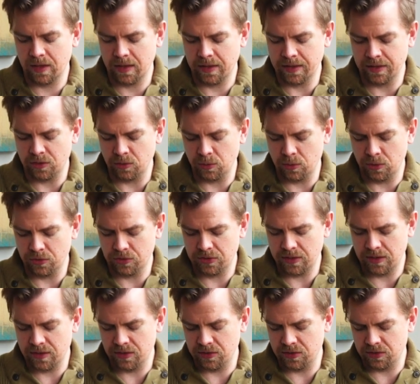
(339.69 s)

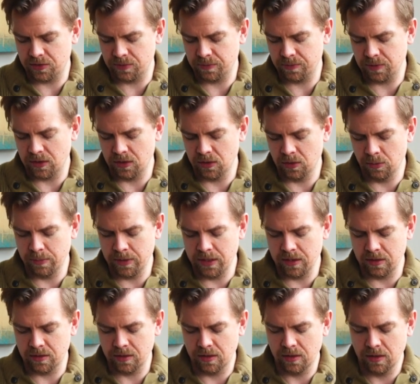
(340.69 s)
roastiness a little
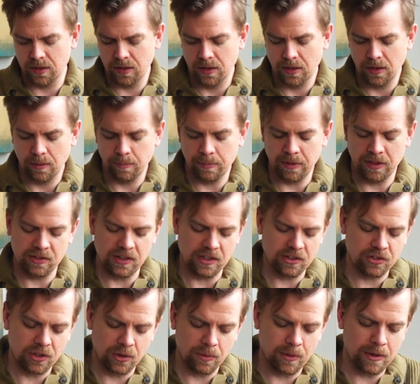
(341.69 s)
bit, but it's
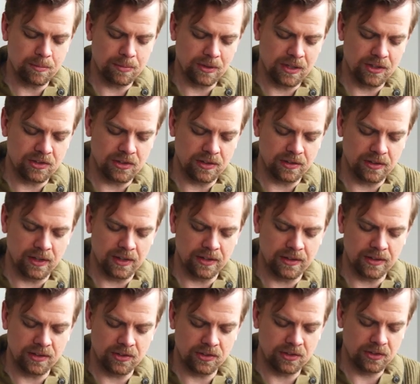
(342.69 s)
actually quite pleasant
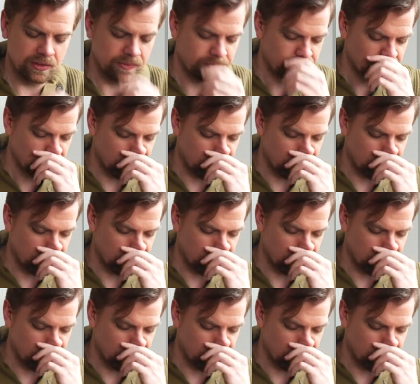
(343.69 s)
on this.